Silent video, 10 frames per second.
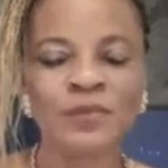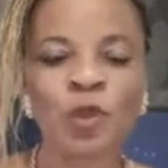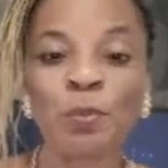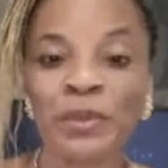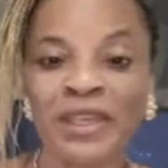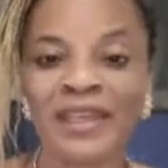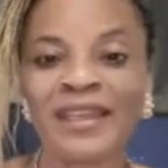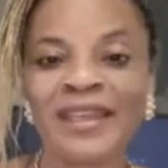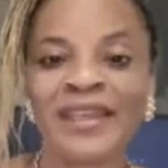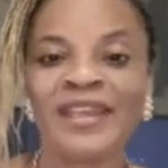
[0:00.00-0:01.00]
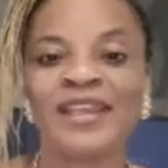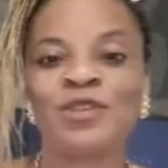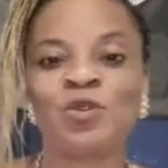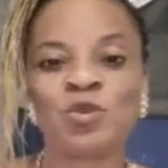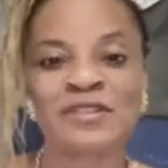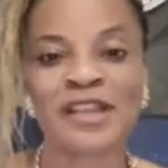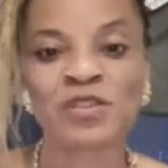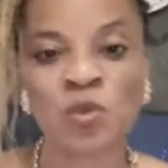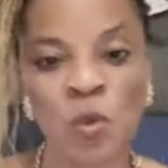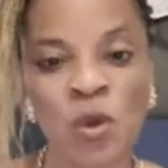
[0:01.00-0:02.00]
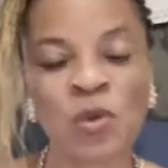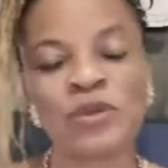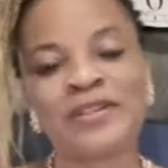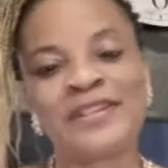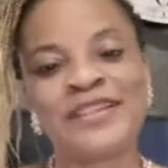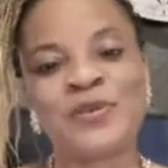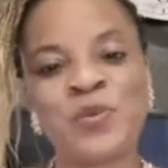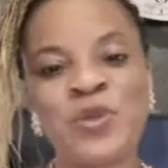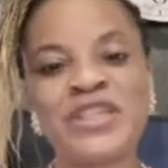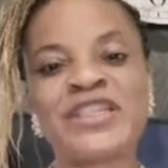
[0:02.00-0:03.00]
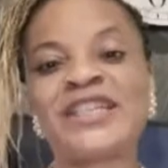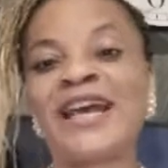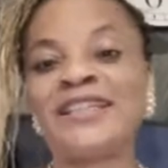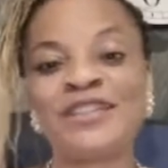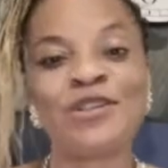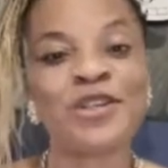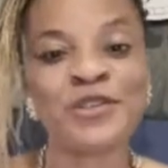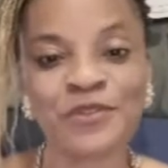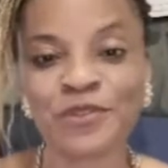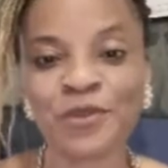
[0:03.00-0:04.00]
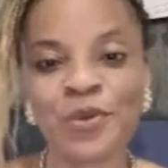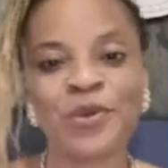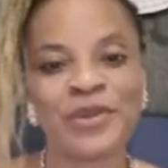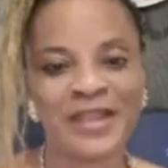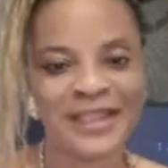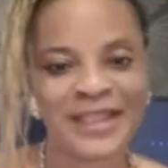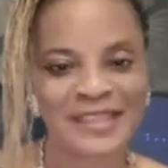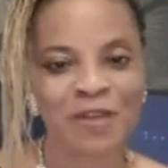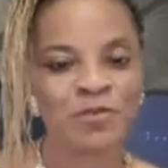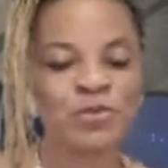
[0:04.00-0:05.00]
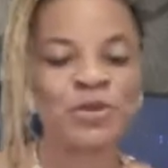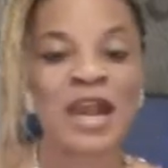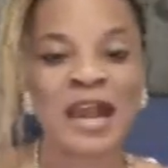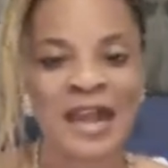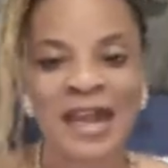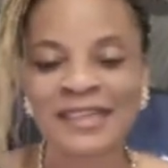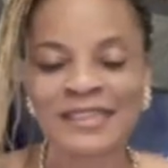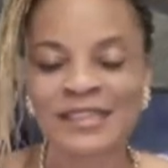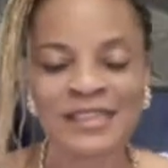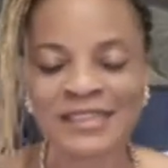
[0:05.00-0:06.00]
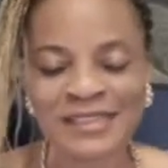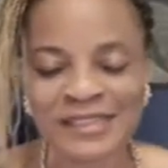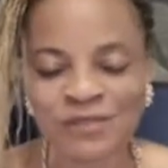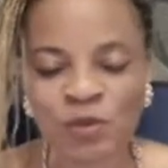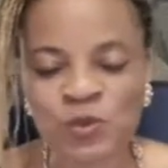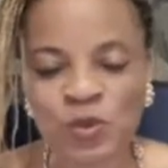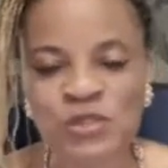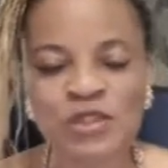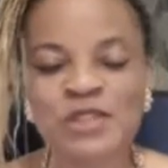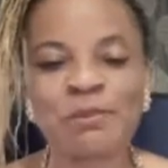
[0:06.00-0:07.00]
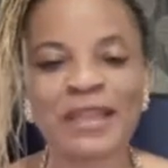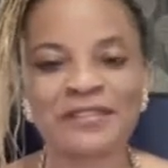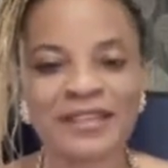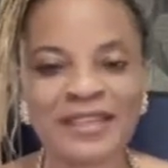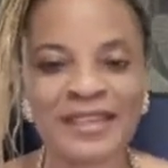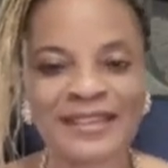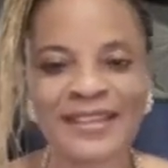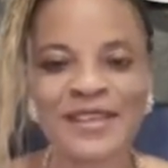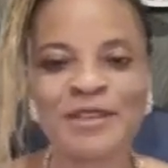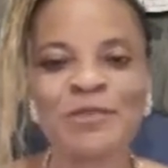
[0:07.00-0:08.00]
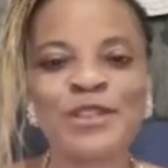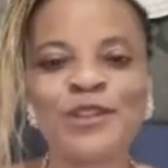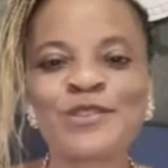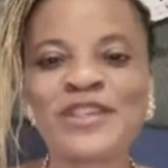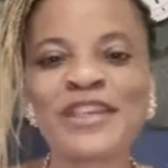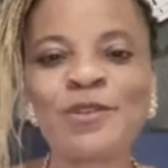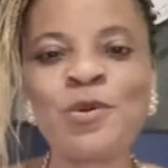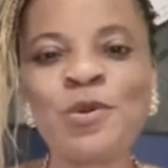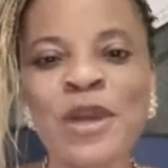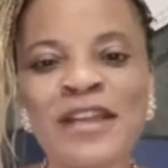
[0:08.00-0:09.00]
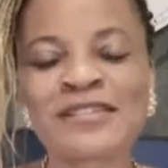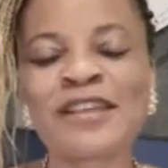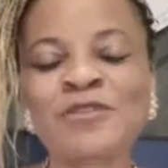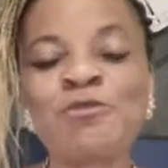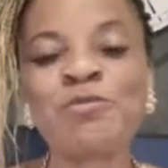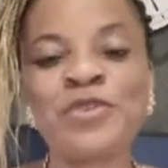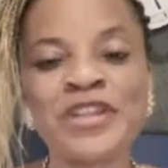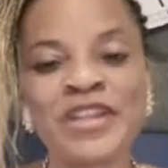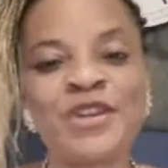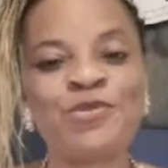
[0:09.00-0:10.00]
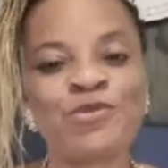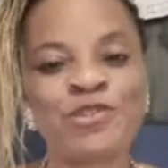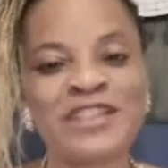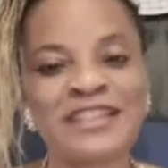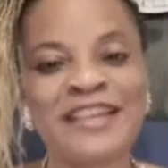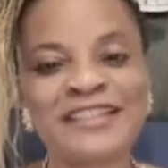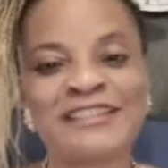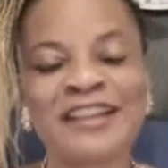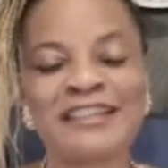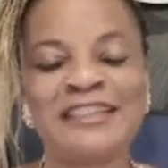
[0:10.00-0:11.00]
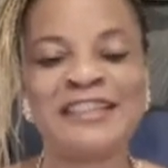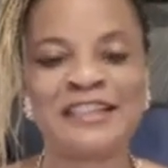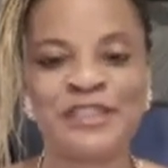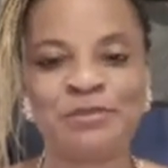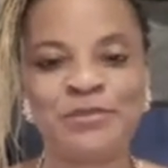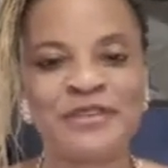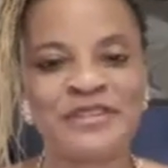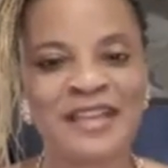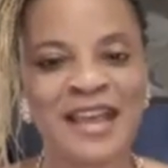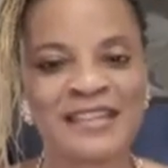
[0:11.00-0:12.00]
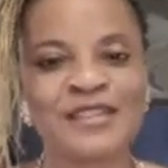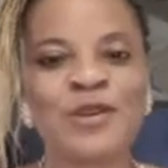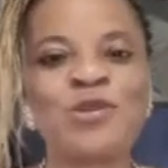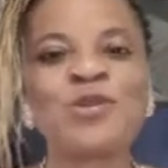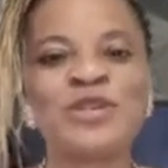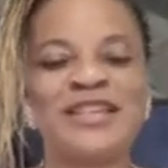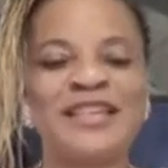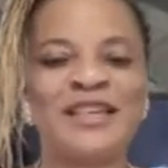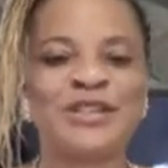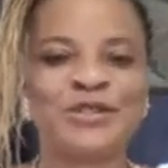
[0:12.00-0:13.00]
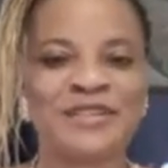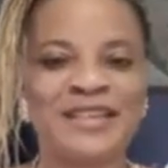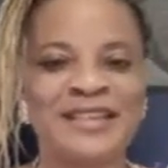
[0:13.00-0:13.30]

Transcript: topic to start to work on, which I did not even know that it was not in my thinking. But the Lord said, go and start to pray for the Nigerian leadership and the ongoing election.